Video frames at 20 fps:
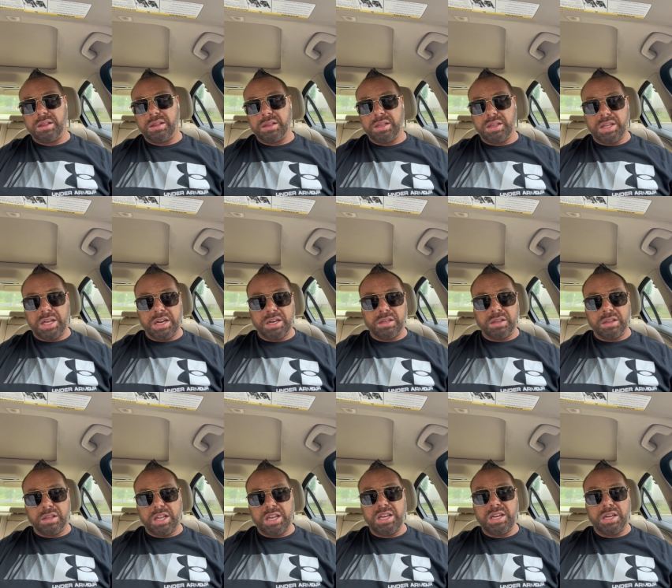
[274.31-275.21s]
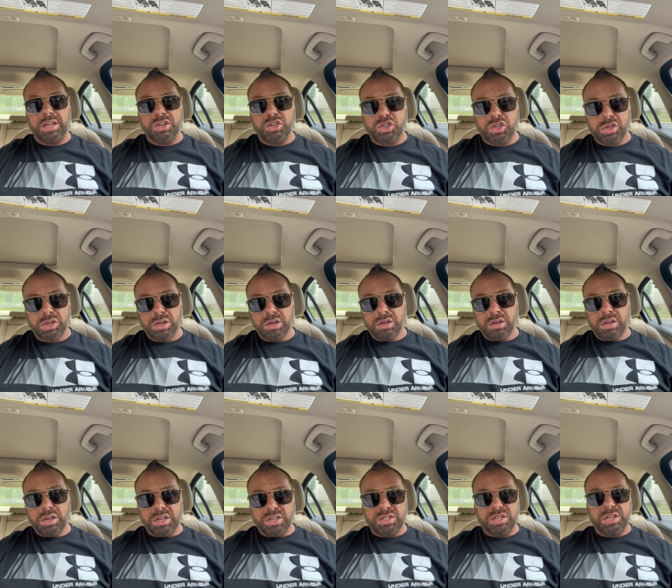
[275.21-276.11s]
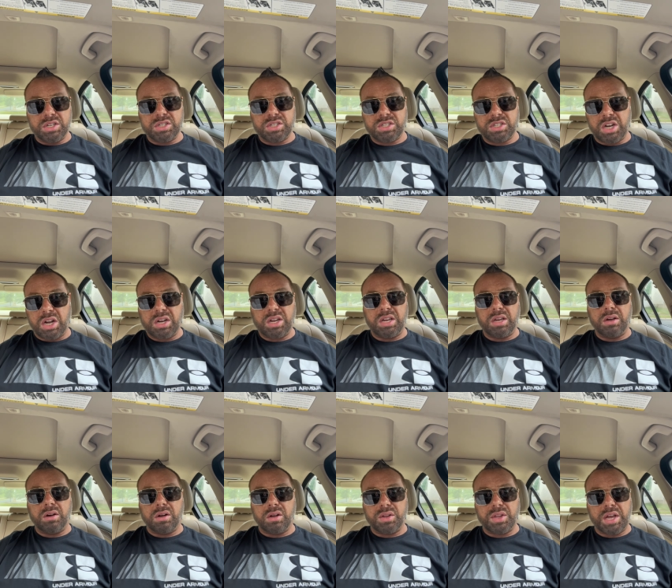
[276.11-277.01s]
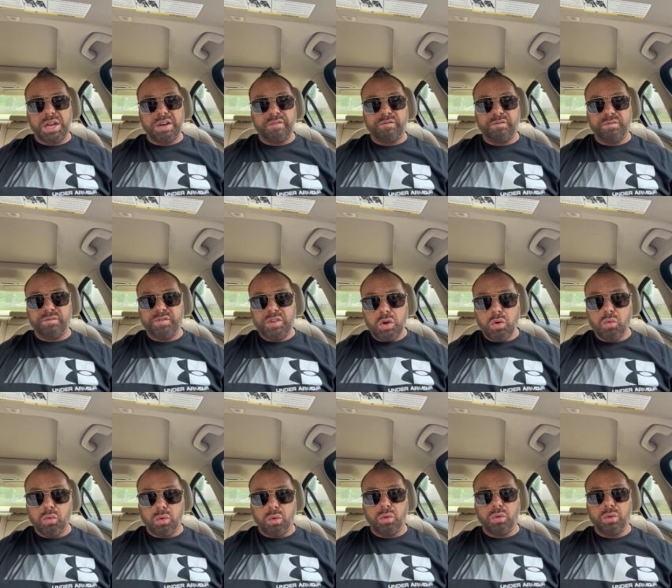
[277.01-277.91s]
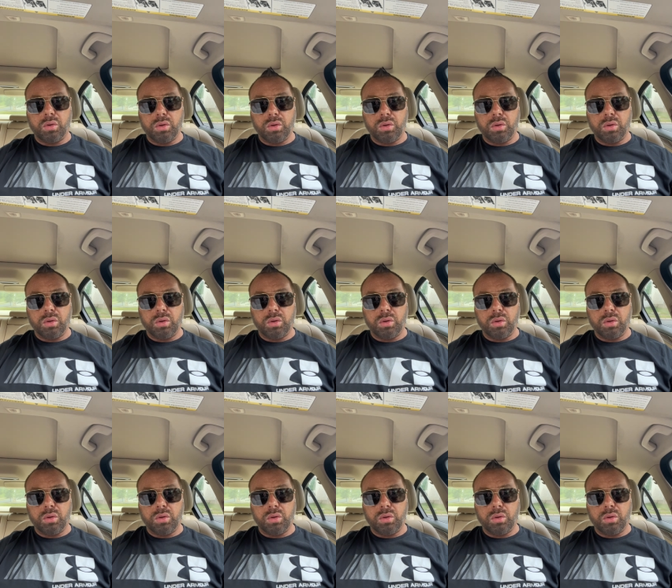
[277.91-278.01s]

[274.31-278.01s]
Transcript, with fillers: that linkage is is sucking all that fuel